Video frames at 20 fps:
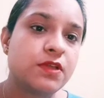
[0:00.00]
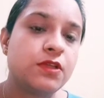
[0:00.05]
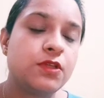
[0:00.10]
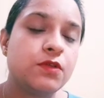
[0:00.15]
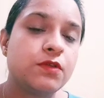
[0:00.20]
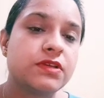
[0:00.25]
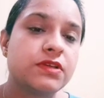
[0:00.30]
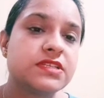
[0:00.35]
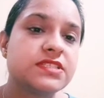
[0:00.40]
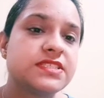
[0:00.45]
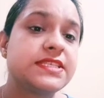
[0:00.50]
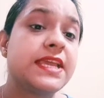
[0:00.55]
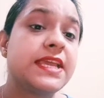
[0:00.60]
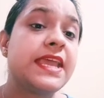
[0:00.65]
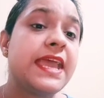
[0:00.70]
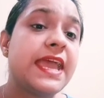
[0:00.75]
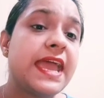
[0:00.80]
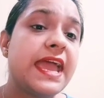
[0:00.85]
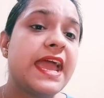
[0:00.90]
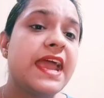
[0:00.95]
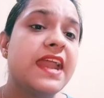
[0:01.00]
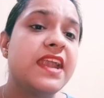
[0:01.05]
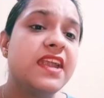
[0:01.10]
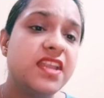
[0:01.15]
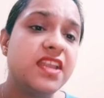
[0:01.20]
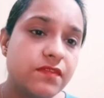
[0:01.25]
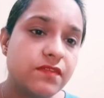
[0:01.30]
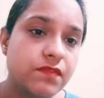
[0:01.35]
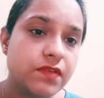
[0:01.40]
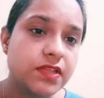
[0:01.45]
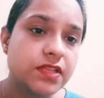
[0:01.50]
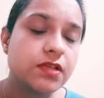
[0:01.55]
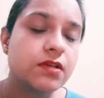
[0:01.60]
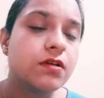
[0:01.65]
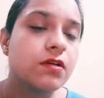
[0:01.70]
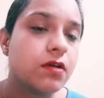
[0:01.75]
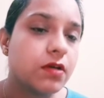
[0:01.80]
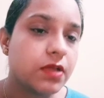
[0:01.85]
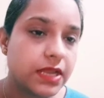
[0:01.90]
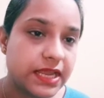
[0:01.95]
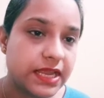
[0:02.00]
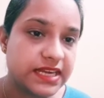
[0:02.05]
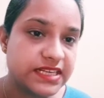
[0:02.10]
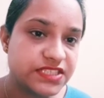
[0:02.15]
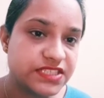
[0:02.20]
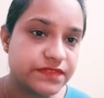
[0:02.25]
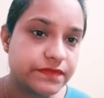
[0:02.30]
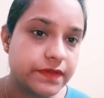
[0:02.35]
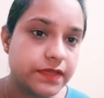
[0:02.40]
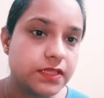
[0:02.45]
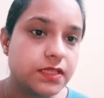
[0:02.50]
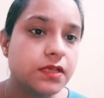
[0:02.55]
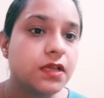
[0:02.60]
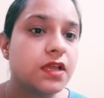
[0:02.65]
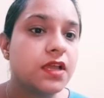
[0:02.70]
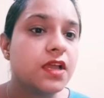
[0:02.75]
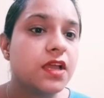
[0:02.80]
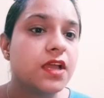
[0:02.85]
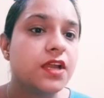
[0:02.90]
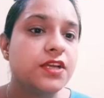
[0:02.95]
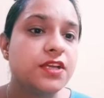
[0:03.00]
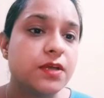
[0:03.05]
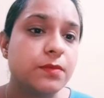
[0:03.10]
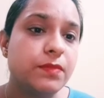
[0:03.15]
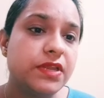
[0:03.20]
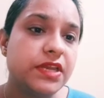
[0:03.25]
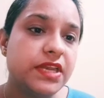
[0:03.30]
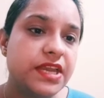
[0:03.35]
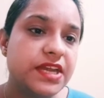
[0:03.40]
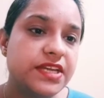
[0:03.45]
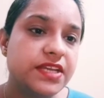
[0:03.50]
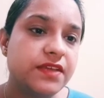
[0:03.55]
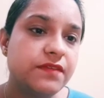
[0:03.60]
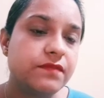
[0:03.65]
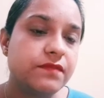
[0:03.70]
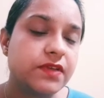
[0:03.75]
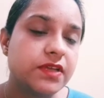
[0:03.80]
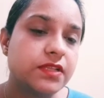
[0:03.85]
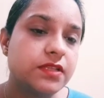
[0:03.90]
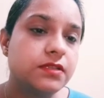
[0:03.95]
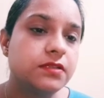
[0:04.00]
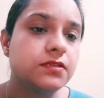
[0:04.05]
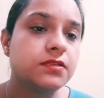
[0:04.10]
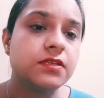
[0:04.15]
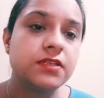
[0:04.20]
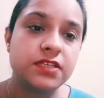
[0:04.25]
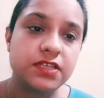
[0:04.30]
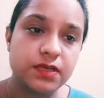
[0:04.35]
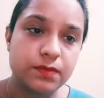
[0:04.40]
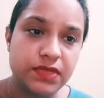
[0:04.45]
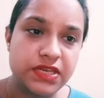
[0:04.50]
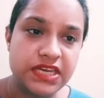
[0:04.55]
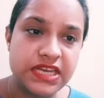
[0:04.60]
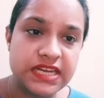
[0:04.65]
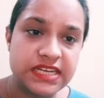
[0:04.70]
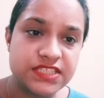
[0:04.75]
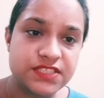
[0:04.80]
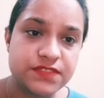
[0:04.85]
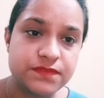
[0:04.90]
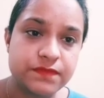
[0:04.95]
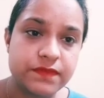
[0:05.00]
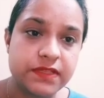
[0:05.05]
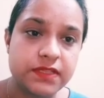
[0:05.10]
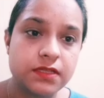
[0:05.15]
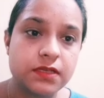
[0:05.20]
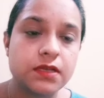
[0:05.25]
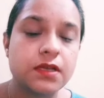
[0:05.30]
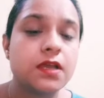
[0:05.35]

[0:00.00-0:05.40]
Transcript: you can say ending with or ends with, terminating with, terminates with,